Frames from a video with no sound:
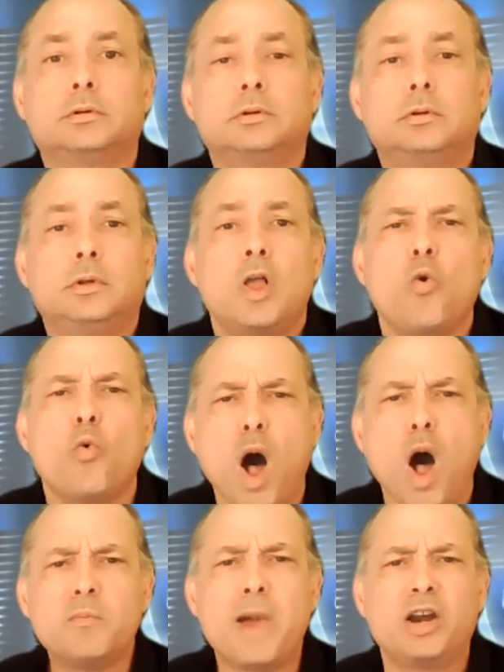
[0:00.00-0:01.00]

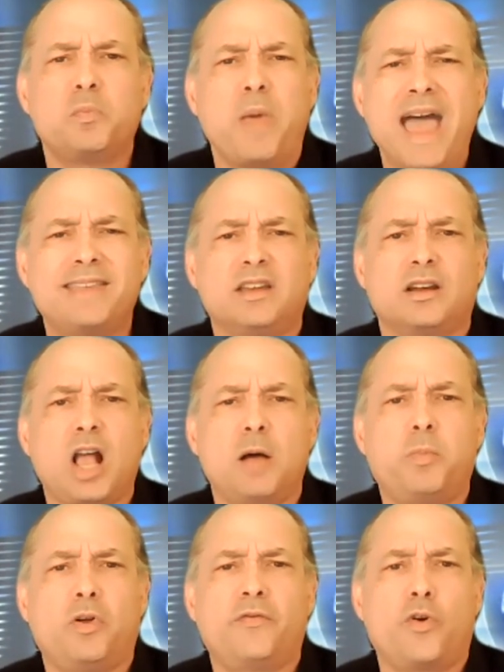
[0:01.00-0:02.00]
Walmart banned a
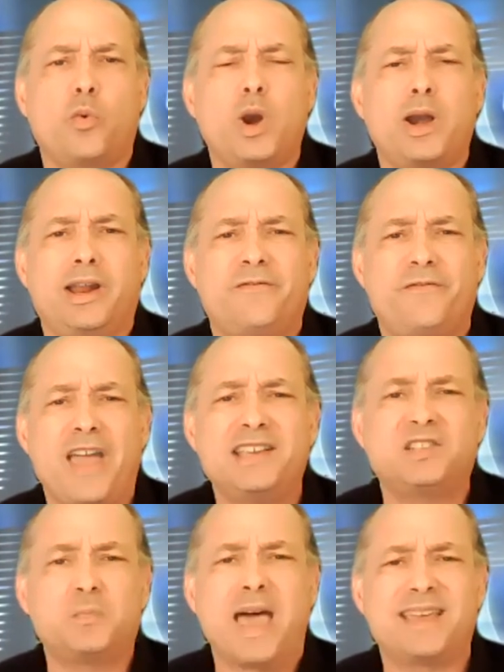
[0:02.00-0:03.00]
couple for wearing
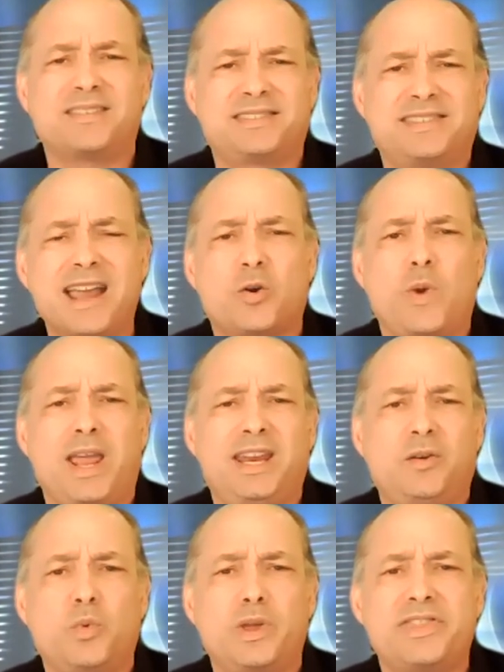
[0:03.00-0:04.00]
face masks
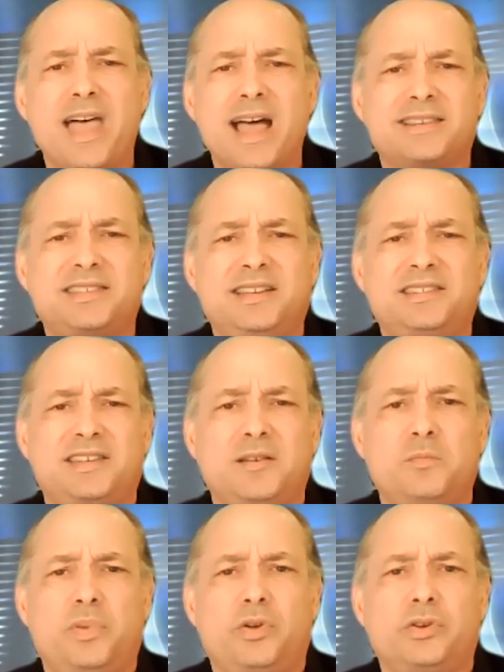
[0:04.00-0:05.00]
decorated with Nazi
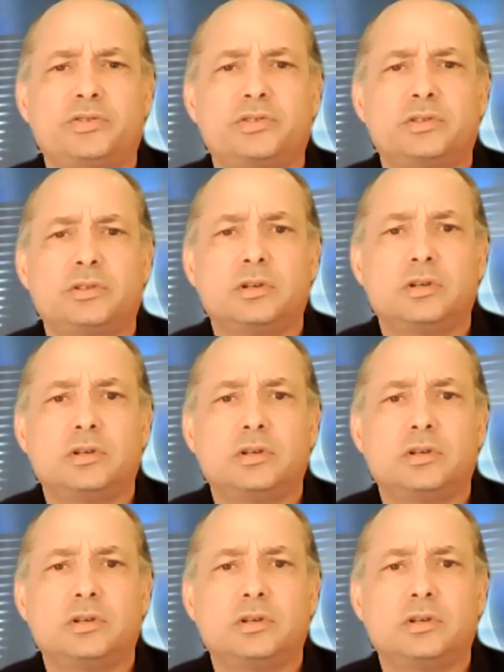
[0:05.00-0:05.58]
symbols.